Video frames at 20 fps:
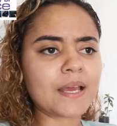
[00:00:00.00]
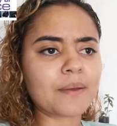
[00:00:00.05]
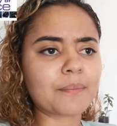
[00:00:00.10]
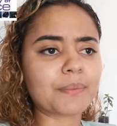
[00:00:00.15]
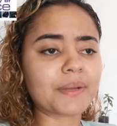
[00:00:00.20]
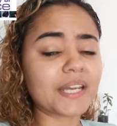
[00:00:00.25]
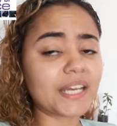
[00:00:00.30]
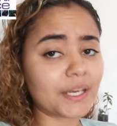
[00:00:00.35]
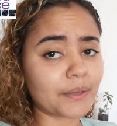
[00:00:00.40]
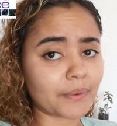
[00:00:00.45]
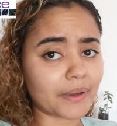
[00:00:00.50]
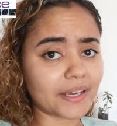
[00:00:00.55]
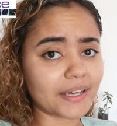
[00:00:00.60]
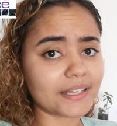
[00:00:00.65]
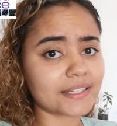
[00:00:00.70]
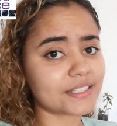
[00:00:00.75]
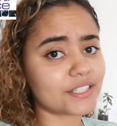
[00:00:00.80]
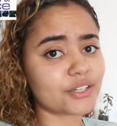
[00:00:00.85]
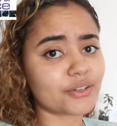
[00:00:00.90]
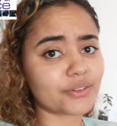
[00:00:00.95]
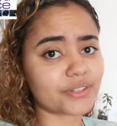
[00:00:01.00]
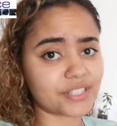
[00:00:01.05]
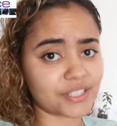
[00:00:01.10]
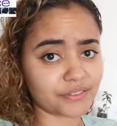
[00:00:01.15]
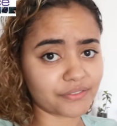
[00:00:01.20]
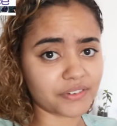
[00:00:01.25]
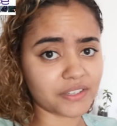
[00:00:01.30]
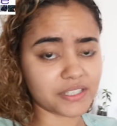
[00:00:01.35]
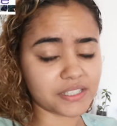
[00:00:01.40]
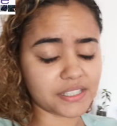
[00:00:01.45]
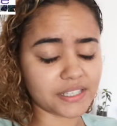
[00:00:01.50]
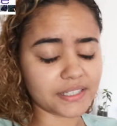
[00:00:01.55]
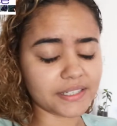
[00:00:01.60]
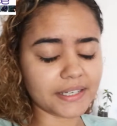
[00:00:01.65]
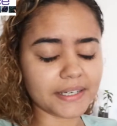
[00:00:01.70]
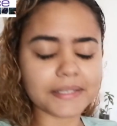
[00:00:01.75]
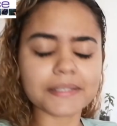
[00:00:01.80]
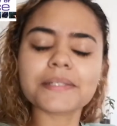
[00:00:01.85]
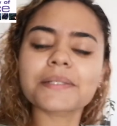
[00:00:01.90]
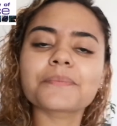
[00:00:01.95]
But anyway, I didn't know this in first year
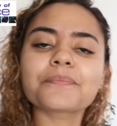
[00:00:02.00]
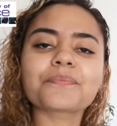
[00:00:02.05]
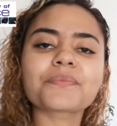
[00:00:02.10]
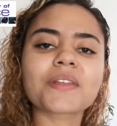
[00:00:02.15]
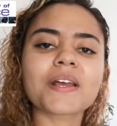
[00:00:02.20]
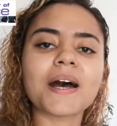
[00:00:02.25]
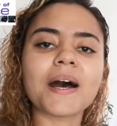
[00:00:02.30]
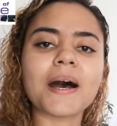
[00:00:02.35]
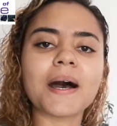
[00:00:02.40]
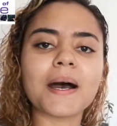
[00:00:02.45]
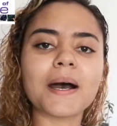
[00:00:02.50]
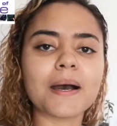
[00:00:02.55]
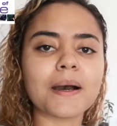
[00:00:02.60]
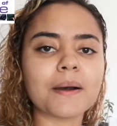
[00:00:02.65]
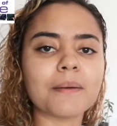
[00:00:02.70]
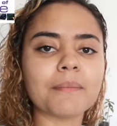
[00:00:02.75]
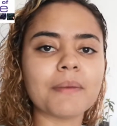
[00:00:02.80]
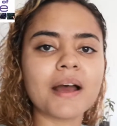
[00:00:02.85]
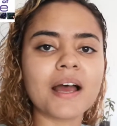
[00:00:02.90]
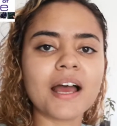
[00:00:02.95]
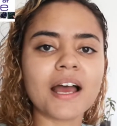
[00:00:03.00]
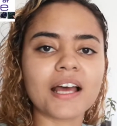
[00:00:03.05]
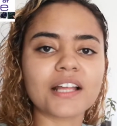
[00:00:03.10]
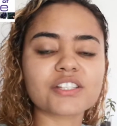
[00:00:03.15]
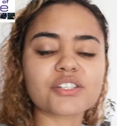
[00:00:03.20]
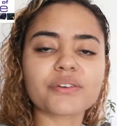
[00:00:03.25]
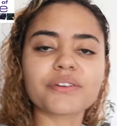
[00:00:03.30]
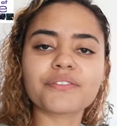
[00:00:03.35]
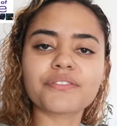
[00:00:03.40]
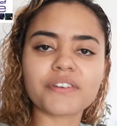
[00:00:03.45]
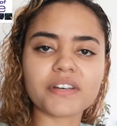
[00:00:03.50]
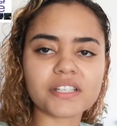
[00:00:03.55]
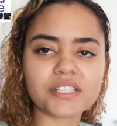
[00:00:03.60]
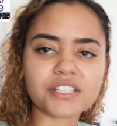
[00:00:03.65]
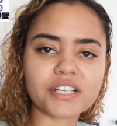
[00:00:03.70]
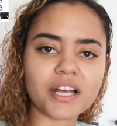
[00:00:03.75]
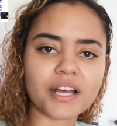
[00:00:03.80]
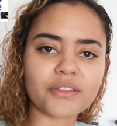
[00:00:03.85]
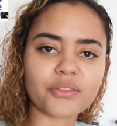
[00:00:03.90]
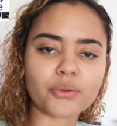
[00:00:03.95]
yet. And so in
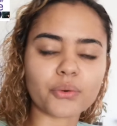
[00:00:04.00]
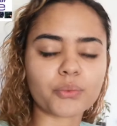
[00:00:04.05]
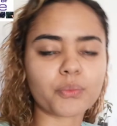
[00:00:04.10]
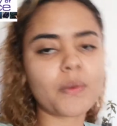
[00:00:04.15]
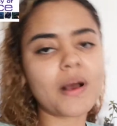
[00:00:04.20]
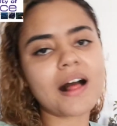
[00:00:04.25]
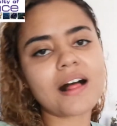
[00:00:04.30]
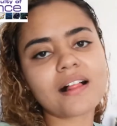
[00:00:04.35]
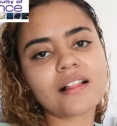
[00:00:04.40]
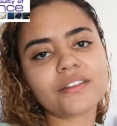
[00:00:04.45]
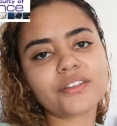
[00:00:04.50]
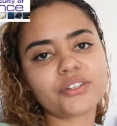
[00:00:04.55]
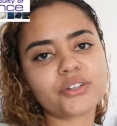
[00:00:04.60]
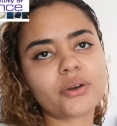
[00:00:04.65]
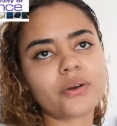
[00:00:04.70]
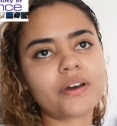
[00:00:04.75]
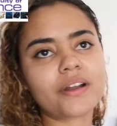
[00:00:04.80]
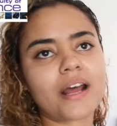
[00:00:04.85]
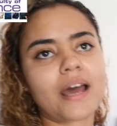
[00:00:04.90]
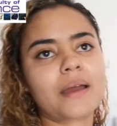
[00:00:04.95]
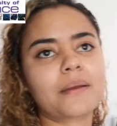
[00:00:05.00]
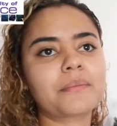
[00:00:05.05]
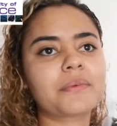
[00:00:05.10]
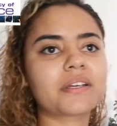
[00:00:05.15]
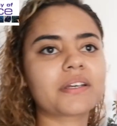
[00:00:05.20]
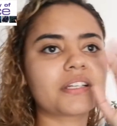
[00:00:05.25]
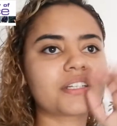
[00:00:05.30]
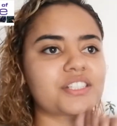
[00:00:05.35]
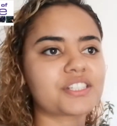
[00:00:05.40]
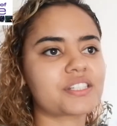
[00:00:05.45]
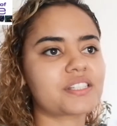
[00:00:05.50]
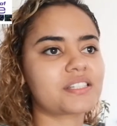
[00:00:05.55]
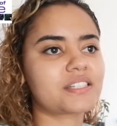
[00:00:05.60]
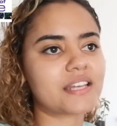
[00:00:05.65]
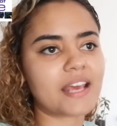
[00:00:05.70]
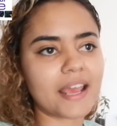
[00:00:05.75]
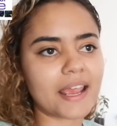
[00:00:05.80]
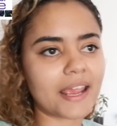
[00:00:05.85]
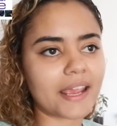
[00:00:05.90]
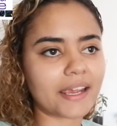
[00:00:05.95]
first year I thought, well, you know what, I'm gonna just
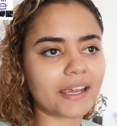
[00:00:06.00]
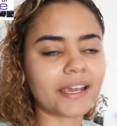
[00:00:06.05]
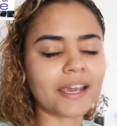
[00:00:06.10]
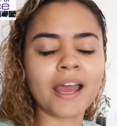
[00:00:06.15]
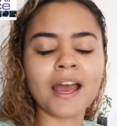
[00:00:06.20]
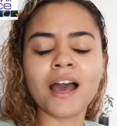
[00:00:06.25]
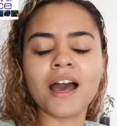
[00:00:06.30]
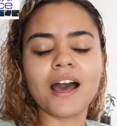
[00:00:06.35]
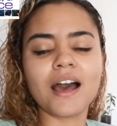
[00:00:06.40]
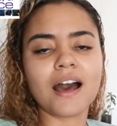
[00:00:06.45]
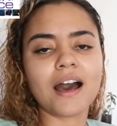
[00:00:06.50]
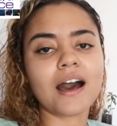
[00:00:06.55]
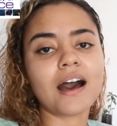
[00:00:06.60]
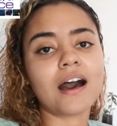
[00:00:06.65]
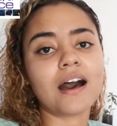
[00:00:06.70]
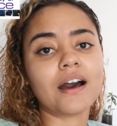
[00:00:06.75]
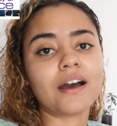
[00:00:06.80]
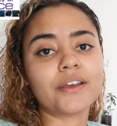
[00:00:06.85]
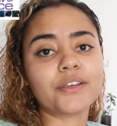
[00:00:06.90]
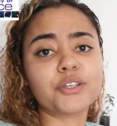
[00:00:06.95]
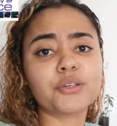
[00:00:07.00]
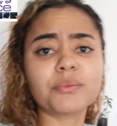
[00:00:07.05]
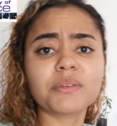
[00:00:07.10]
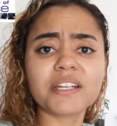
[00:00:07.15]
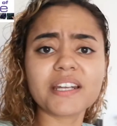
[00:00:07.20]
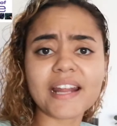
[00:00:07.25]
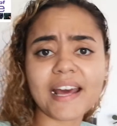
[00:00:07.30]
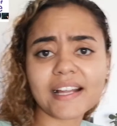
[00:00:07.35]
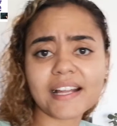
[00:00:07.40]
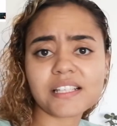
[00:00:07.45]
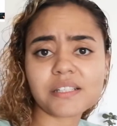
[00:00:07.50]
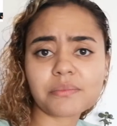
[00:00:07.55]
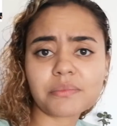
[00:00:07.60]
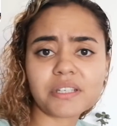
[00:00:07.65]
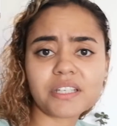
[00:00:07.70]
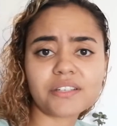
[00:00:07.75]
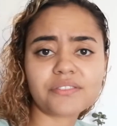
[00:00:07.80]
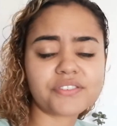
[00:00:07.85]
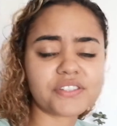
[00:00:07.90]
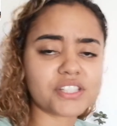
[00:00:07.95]
take human
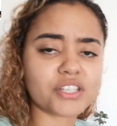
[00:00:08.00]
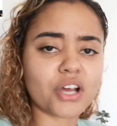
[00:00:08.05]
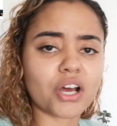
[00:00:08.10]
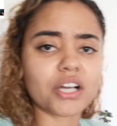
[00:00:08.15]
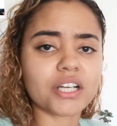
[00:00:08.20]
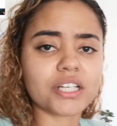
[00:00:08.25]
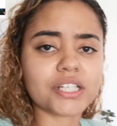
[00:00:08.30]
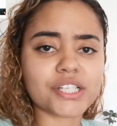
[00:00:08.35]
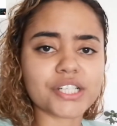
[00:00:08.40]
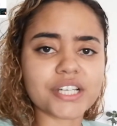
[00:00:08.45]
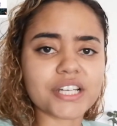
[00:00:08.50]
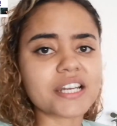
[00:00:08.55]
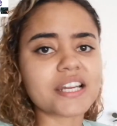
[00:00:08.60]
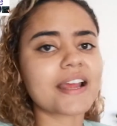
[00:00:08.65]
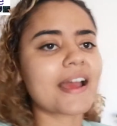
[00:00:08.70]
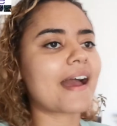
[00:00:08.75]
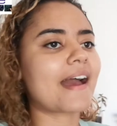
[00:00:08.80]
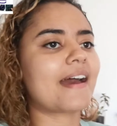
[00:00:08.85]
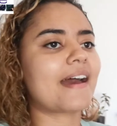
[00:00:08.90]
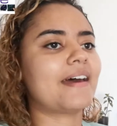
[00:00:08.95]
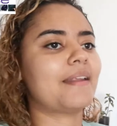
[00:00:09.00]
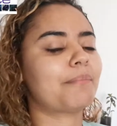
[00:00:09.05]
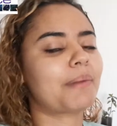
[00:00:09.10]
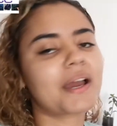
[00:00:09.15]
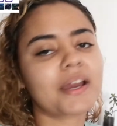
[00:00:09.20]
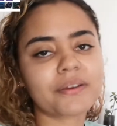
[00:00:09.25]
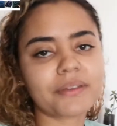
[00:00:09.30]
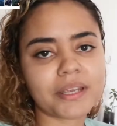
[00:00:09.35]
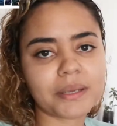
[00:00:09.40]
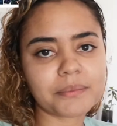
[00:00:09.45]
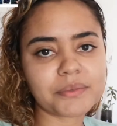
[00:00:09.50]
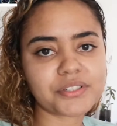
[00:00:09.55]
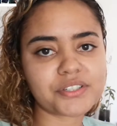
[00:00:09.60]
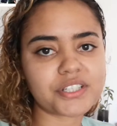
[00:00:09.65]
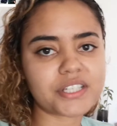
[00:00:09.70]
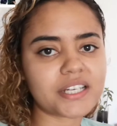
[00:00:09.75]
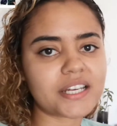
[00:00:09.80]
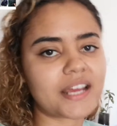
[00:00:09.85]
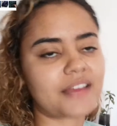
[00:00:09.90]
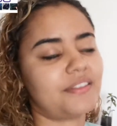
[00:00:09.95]
anatomy, physiology, and
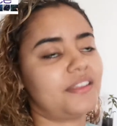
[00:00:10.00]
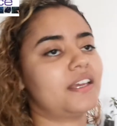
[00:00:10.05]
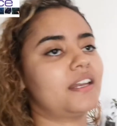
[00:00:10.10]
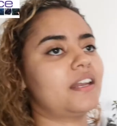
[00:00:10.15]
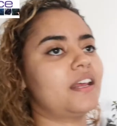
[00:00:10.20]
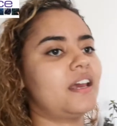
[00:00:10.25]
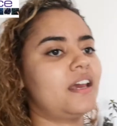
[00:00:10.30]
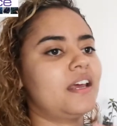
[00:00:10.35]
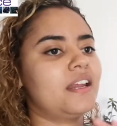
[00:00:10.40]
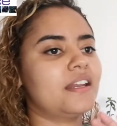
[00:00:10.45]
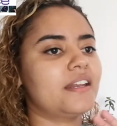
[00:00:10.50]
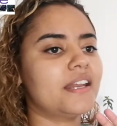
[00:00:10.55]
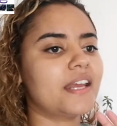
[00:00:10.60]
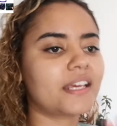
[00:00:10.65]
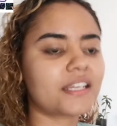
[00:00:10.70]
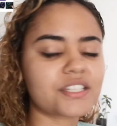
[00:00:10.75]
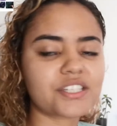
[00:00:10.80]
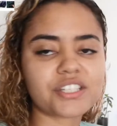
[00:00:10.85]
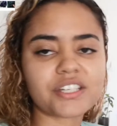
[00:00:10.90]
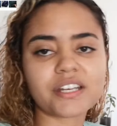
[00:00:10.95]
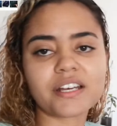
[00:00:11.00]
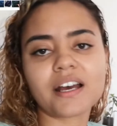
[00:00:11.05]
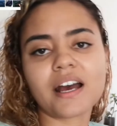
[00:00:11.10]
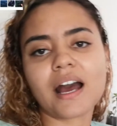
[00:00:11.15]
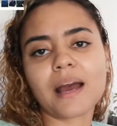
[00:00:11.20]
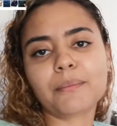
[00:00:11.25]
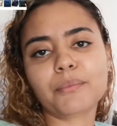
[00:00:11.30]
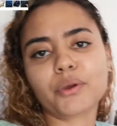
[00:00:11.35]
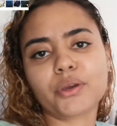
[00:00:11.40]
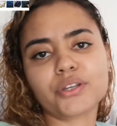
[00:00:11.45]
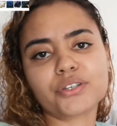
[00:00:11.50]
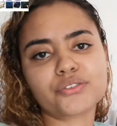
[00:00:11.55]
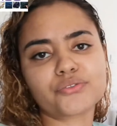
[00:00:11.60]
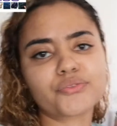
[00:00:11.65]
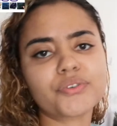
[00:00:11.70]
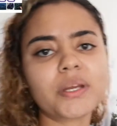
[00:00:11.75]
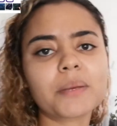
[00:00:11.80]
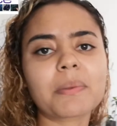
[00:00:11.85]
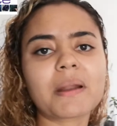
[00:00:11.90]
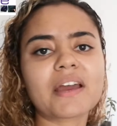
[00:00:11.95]
biochemistry, and then next year I'm going to
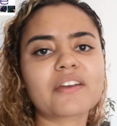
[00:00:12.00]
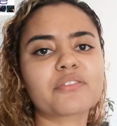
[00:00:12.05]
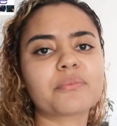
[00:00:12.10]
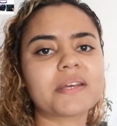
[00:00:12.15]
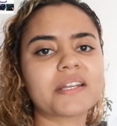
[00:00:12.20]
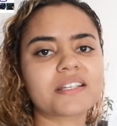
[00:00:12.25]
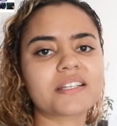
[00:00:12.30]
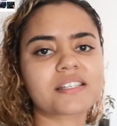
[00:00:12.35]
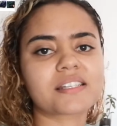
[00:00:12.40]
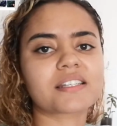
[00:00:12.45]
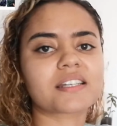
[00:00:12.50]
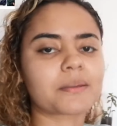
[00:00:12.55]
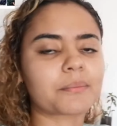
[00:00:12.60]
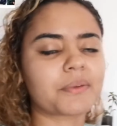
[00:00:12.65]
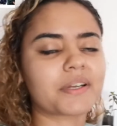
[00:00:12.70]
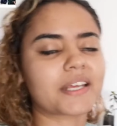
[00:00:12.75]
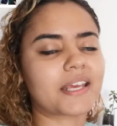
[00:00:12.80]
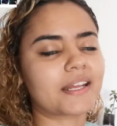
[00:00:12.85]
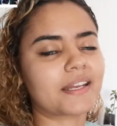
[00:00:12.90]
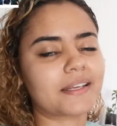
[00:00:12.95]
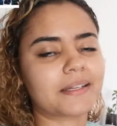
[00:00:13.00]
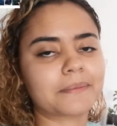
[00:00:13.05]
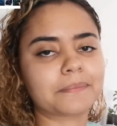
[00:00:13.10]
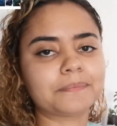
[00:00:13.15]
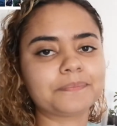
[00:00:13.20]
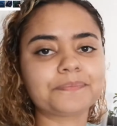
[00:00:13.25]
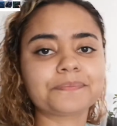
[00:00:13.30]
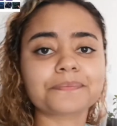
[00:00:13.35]
reapply for medicine and I'm gonna get in.